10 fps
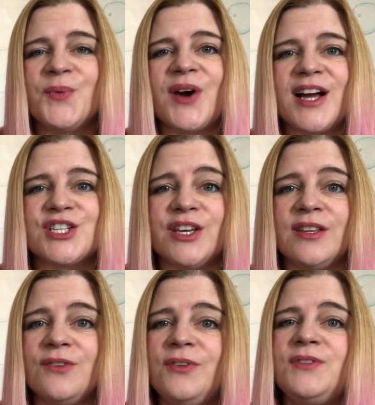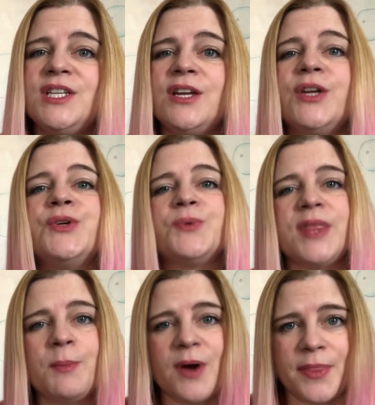were actually in the 1500s
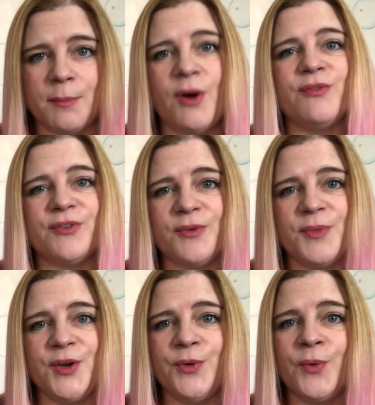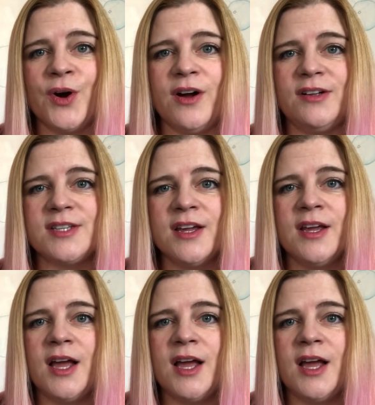when they brought them over from the New World.